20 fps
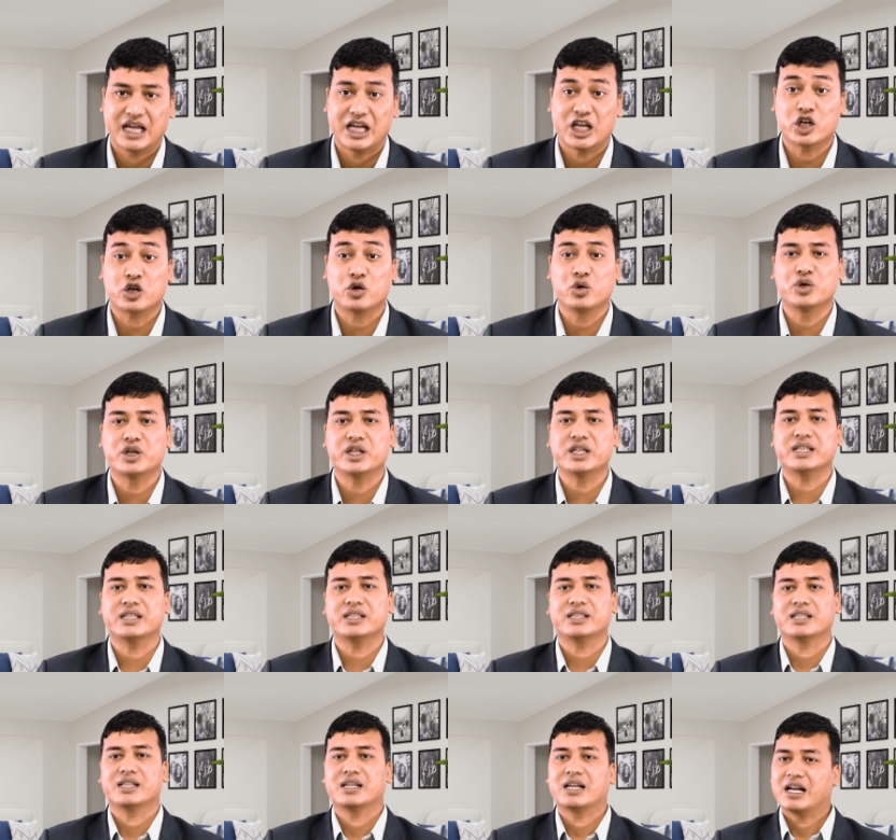
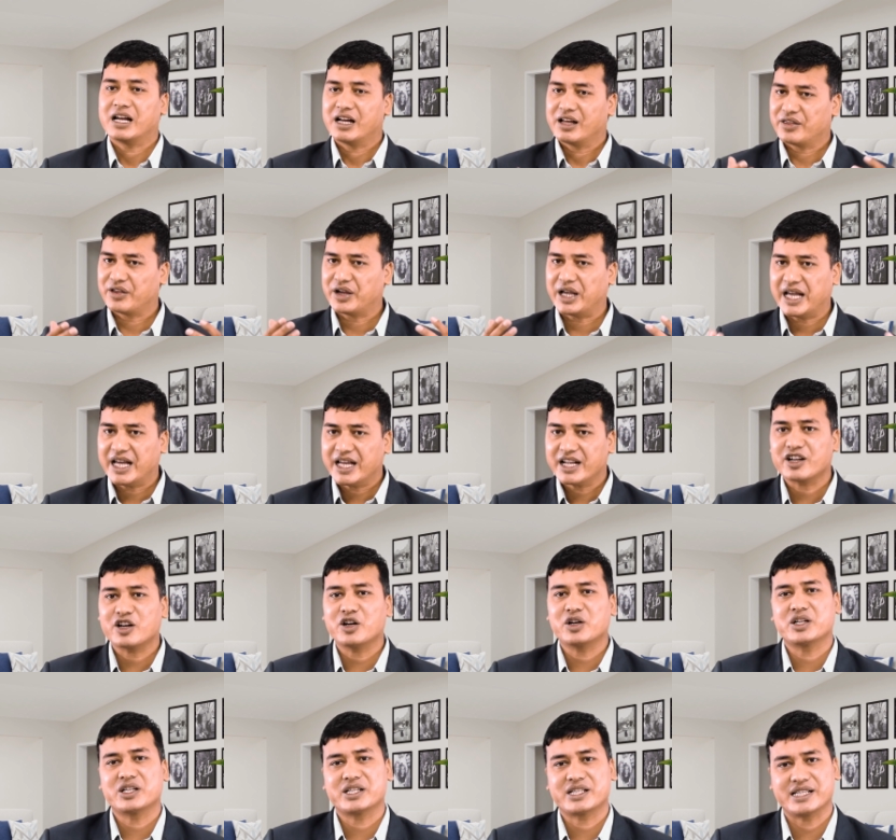including the air
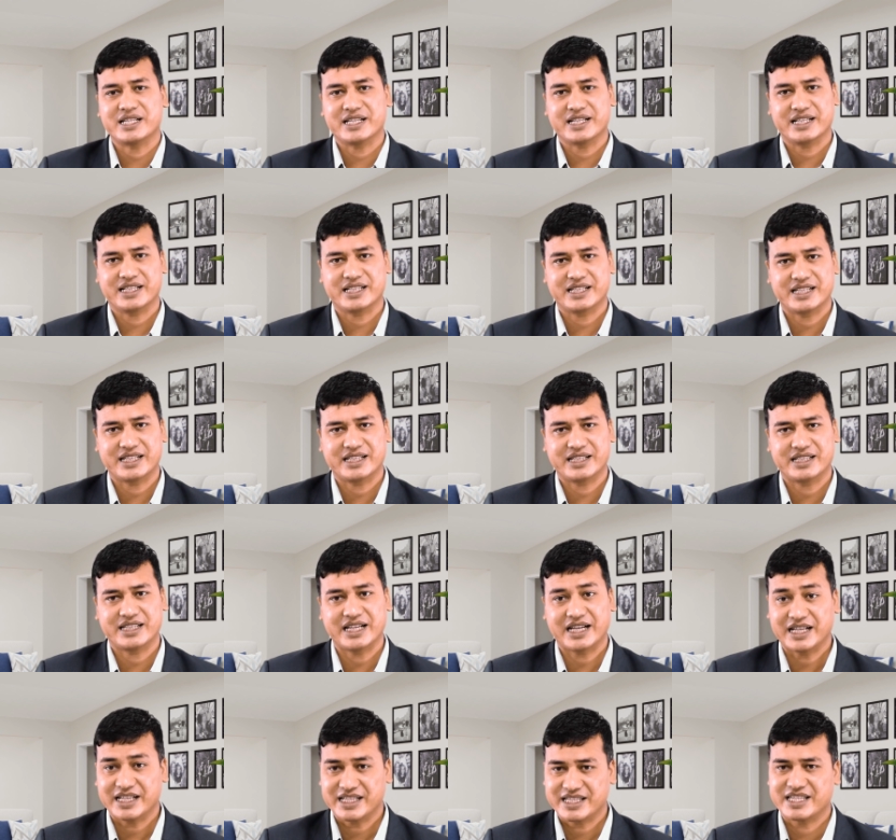conditioning
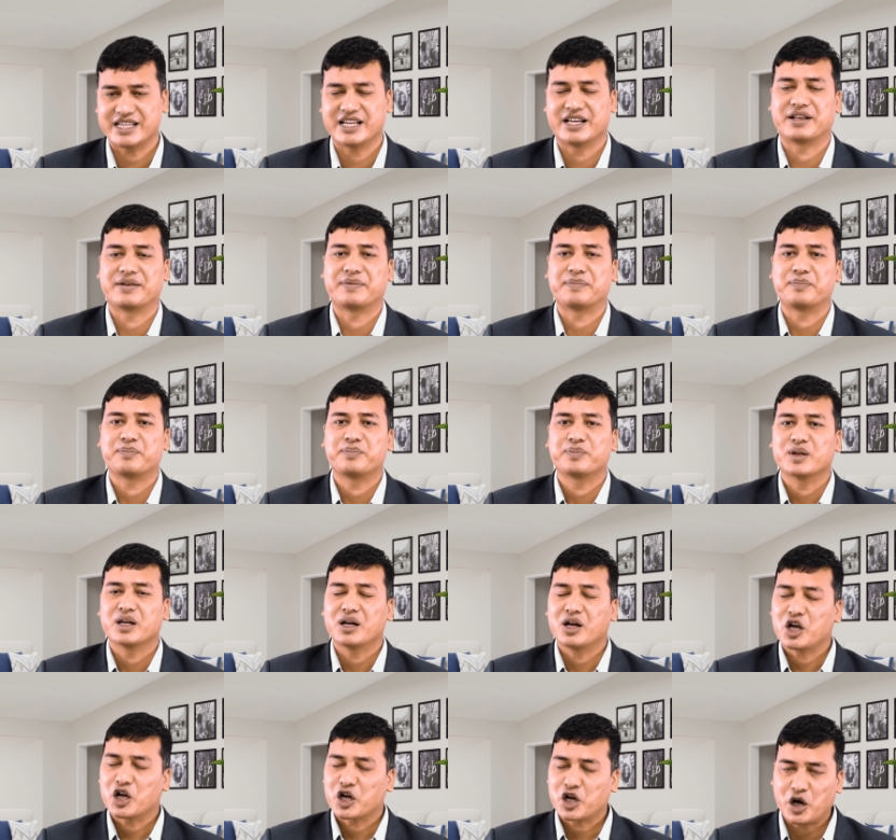technician,
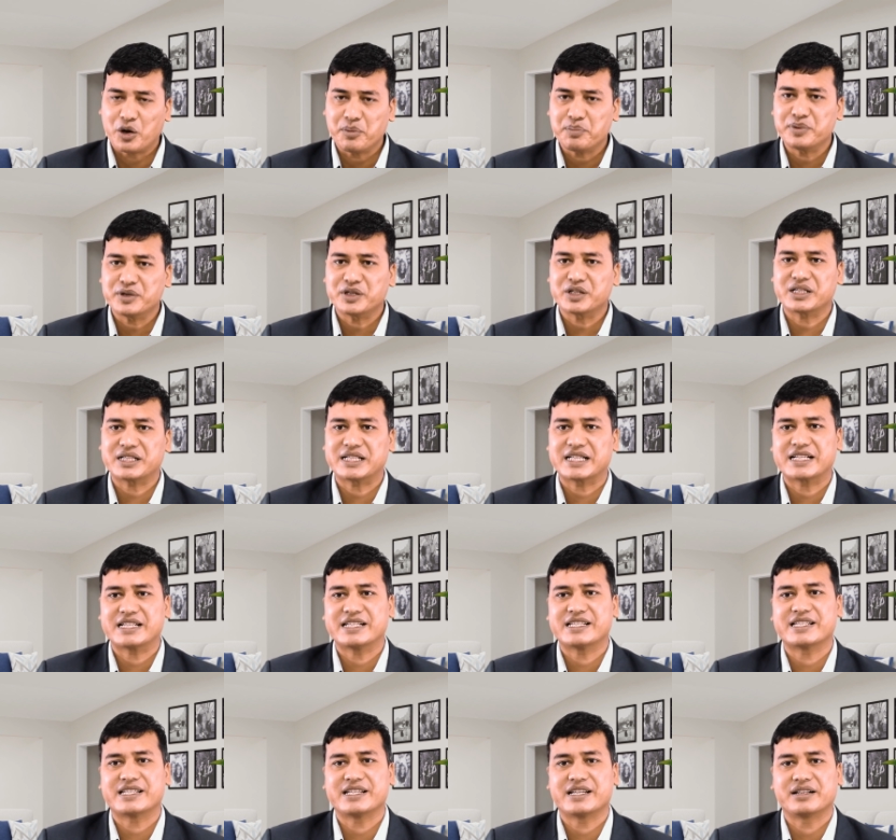computer
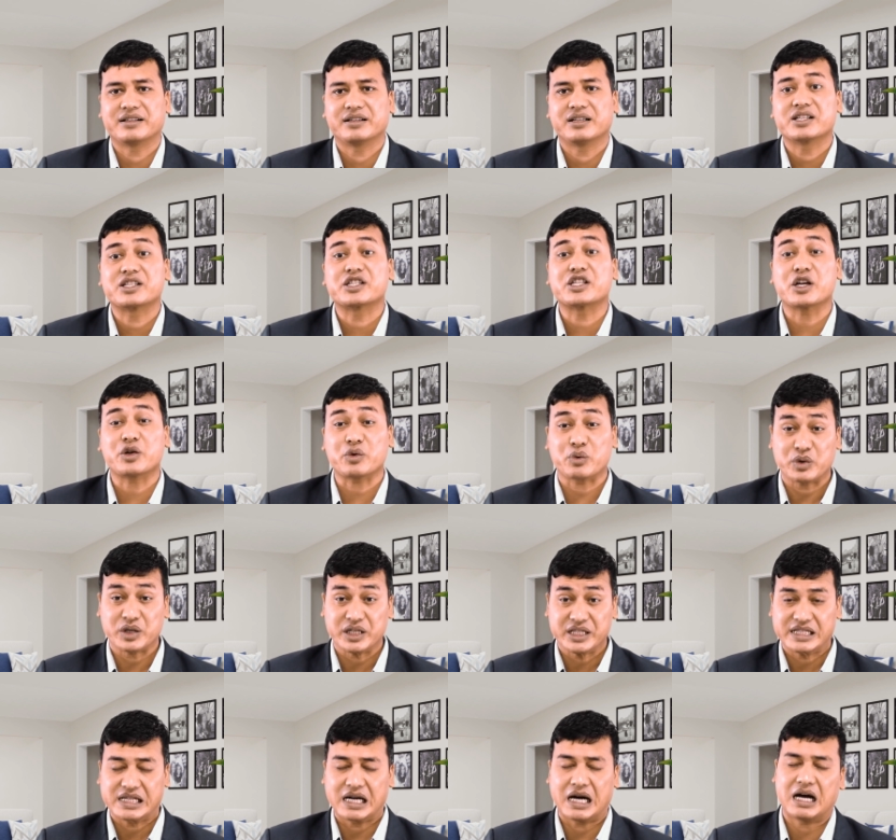technician,
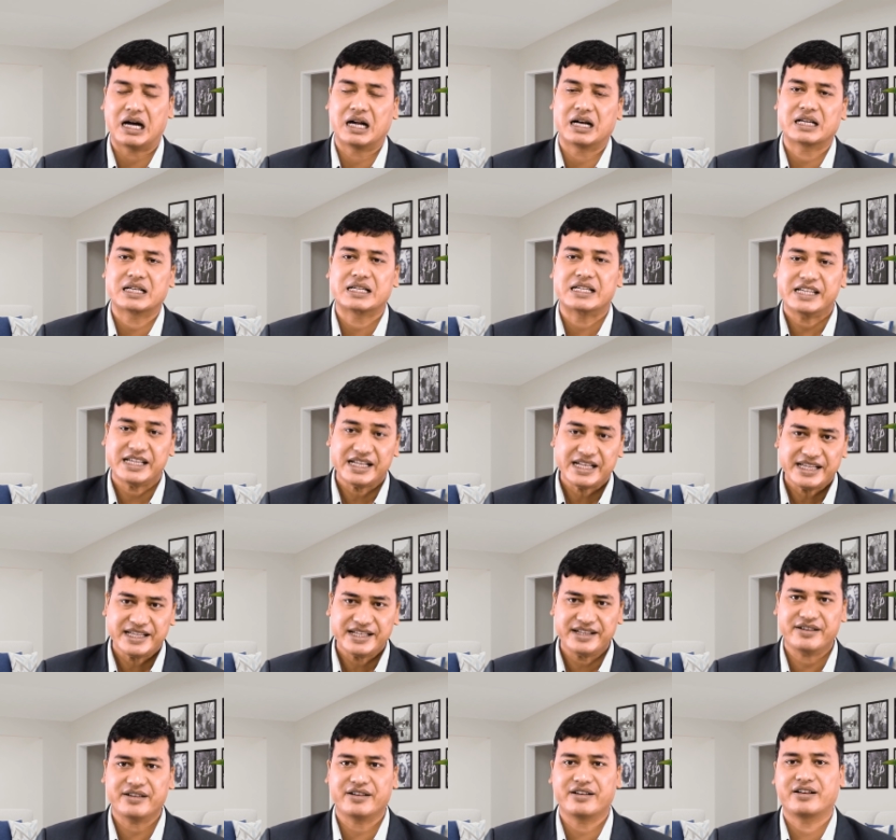security guard,
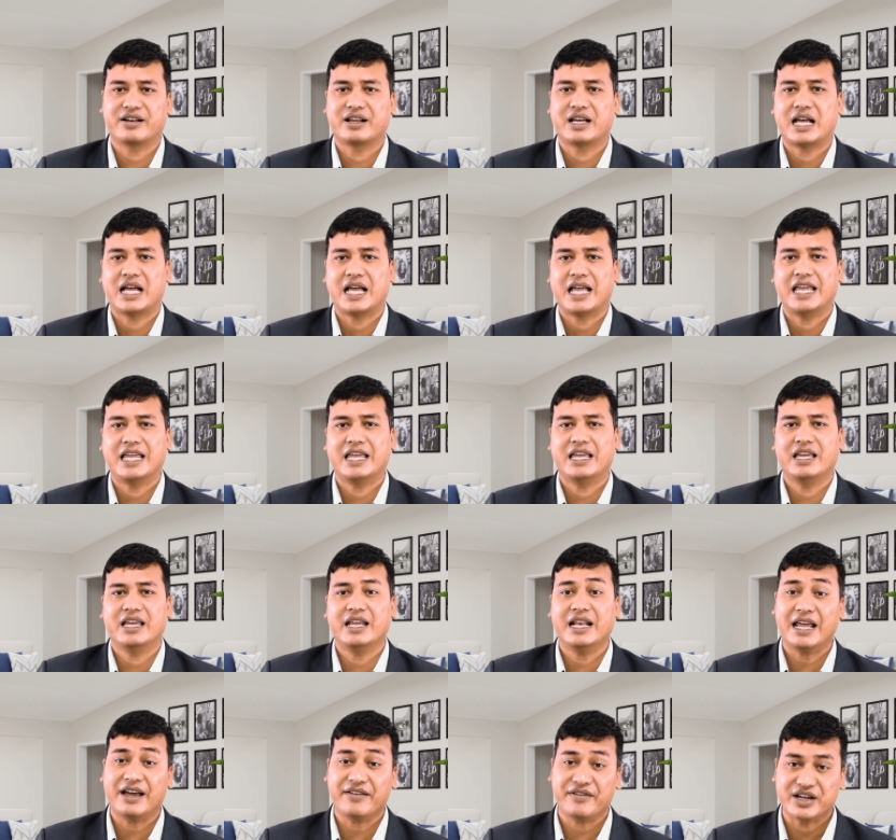cleaner,
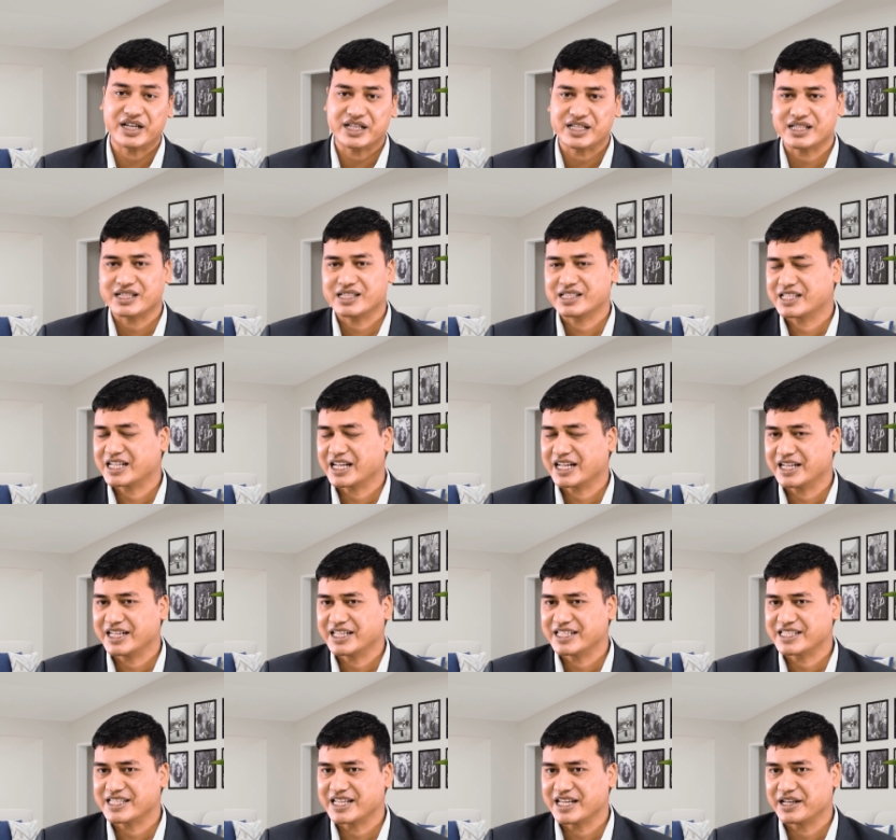elevator
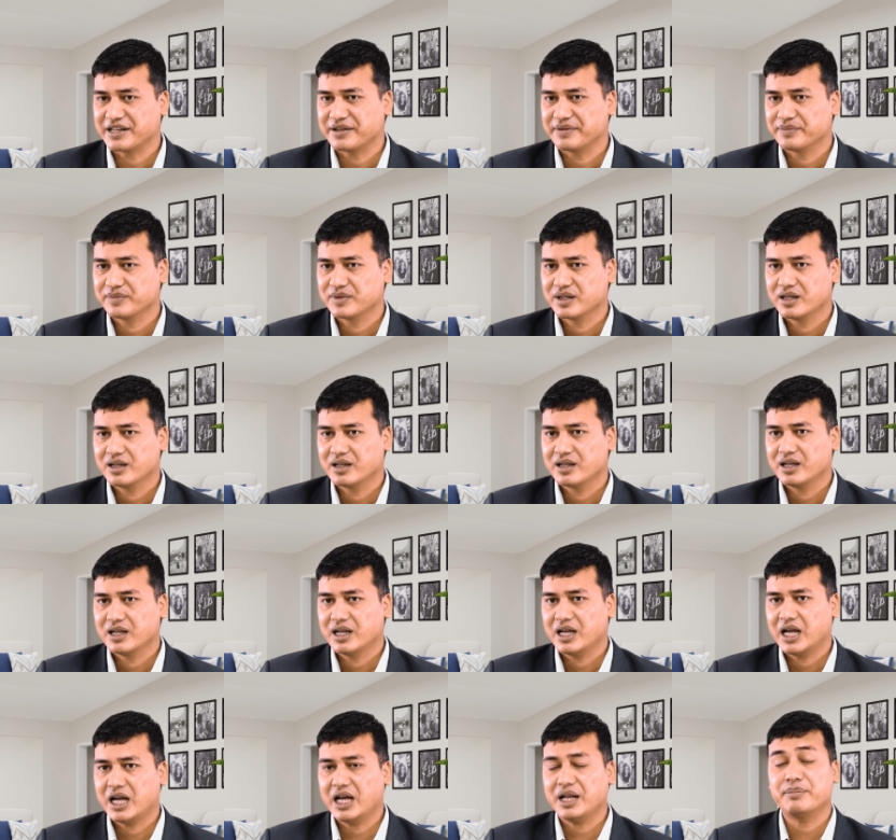technician,
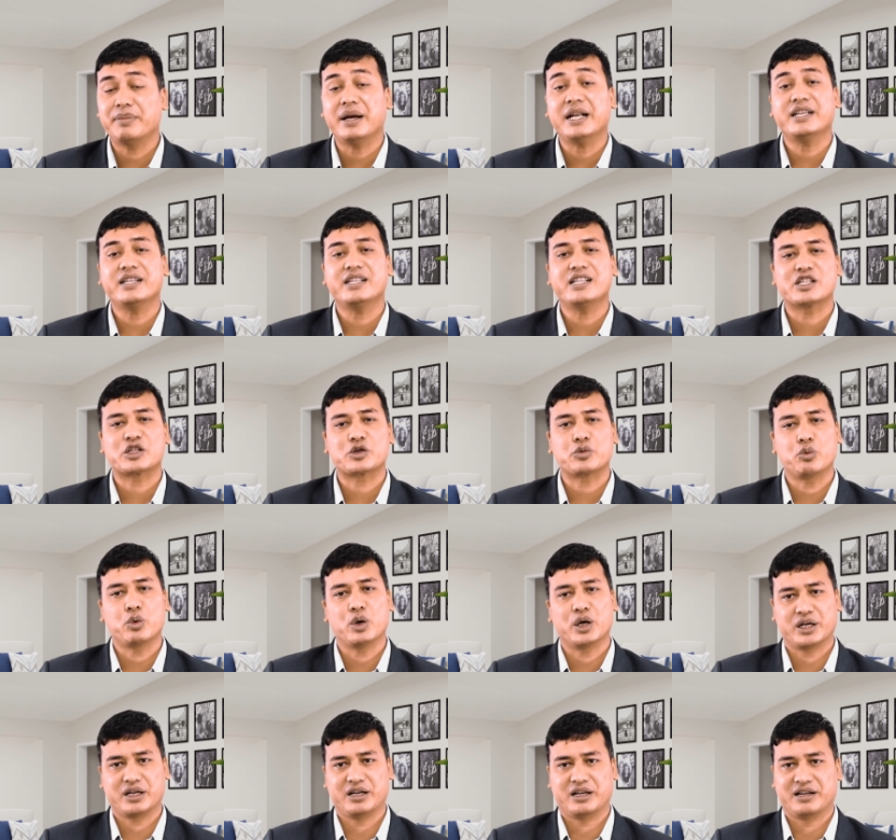and maintenance
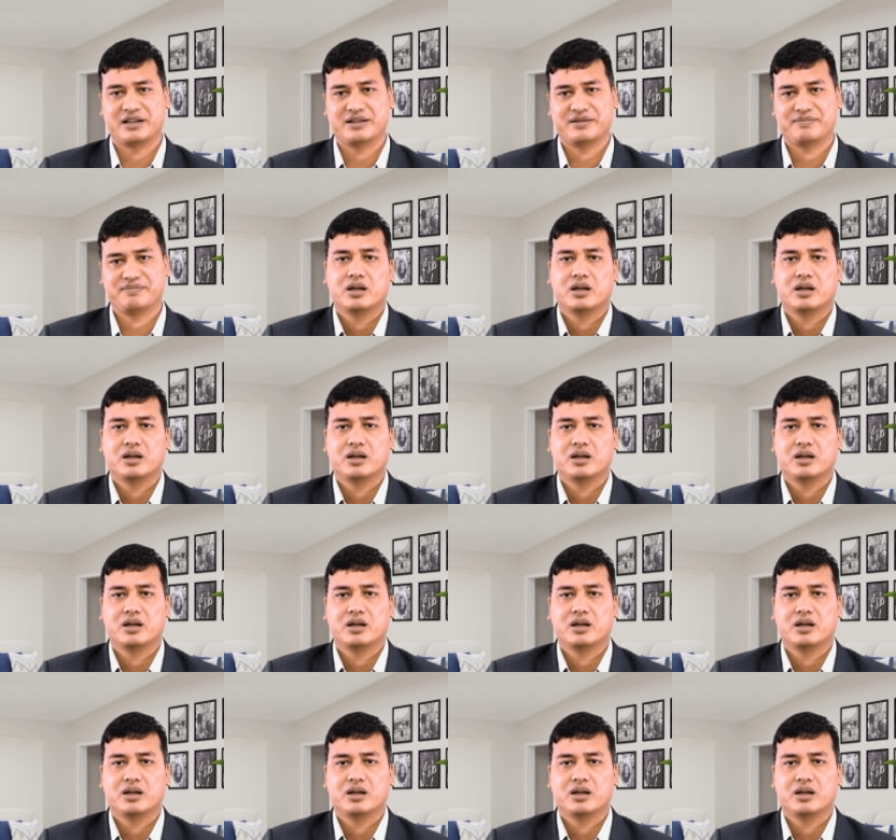worker.